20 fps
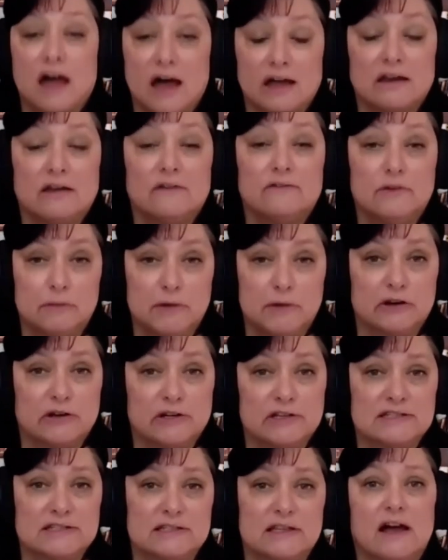of
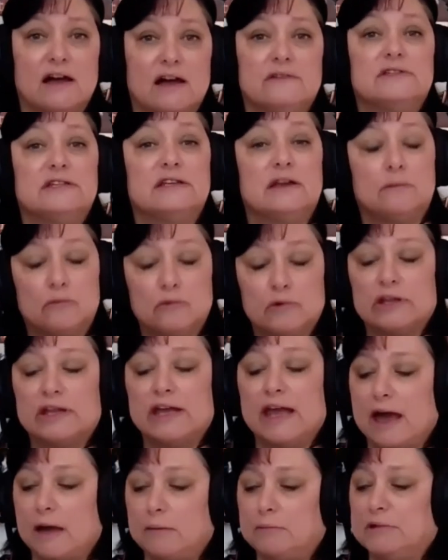Americans' lives, and I'm really
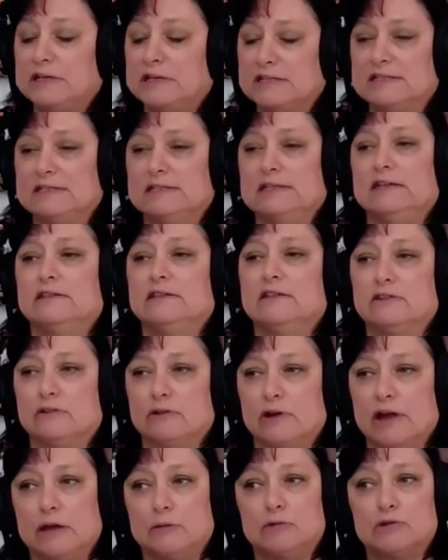happy to see that
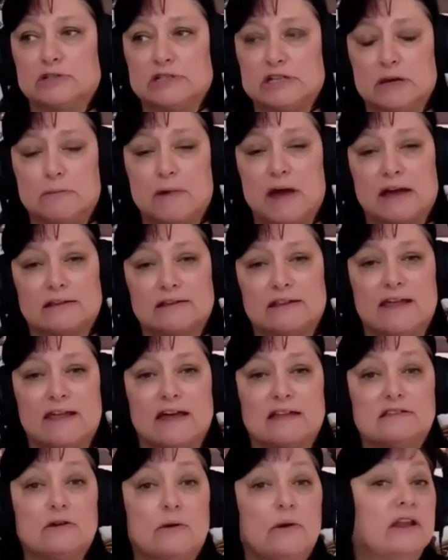they're able to get back to
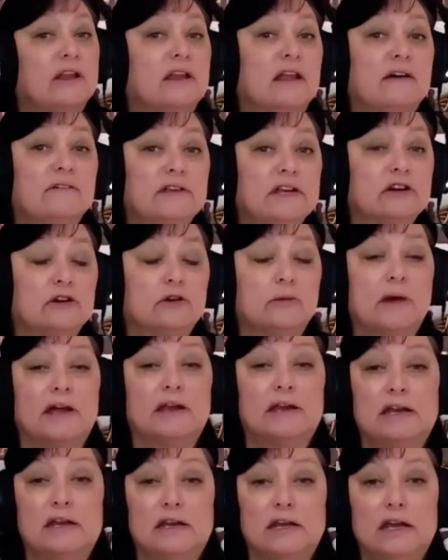that. So I'd love to hear
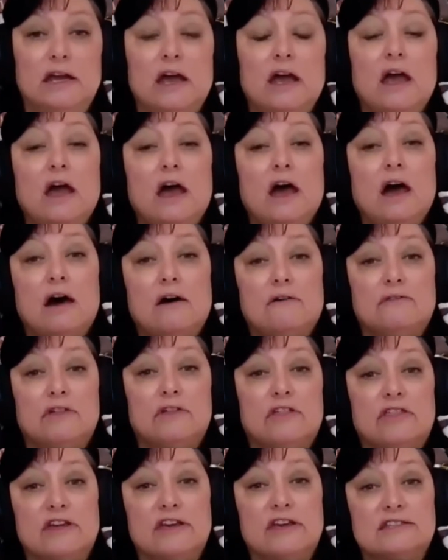about any of the
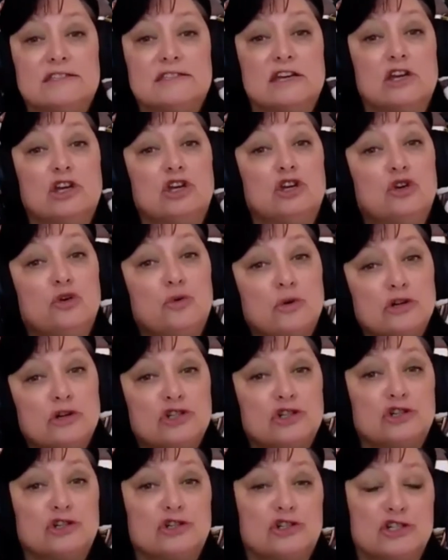things that your
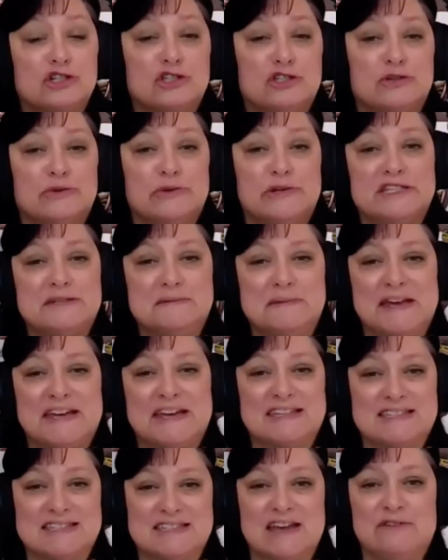church is doing to make
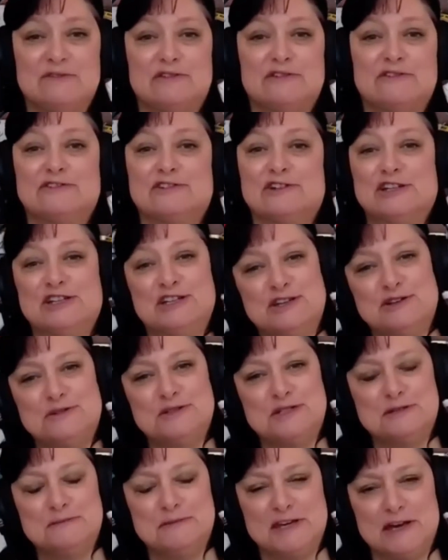it safer for you
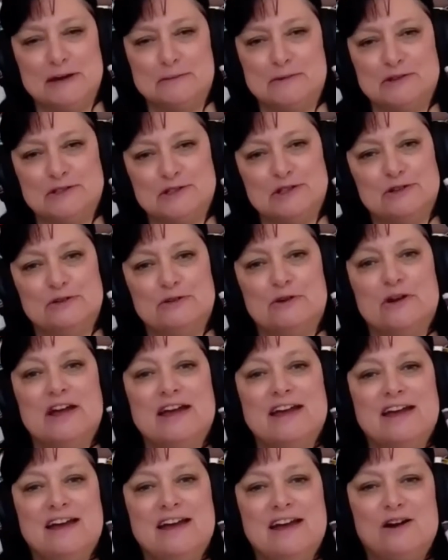to be able to
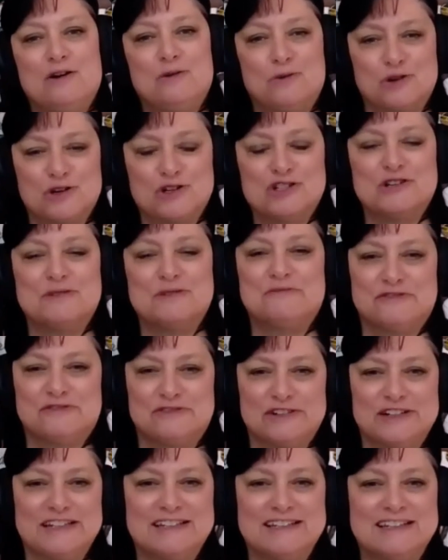worship
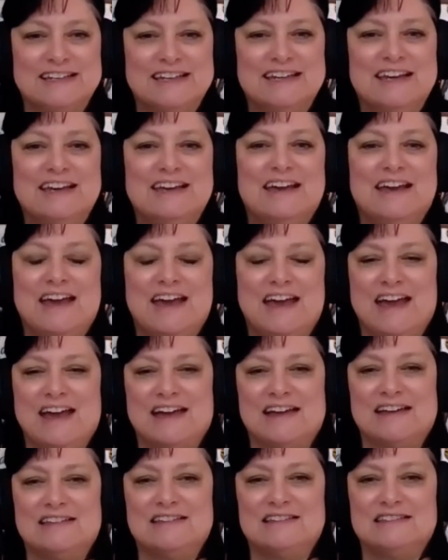freely
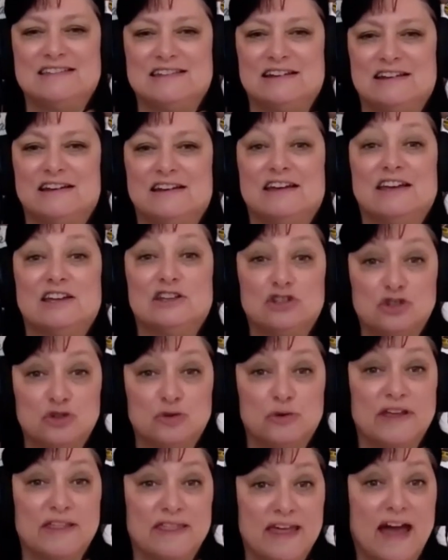and
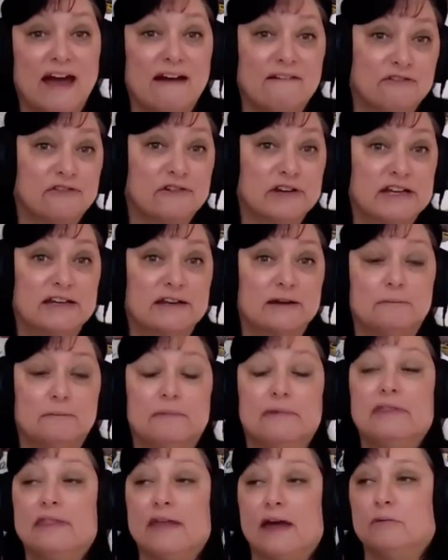enjoy that
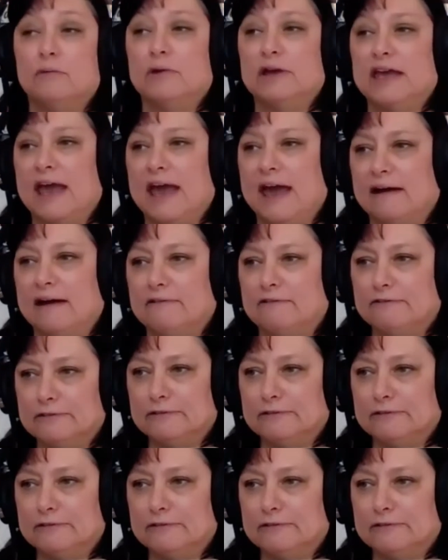freedom that we have.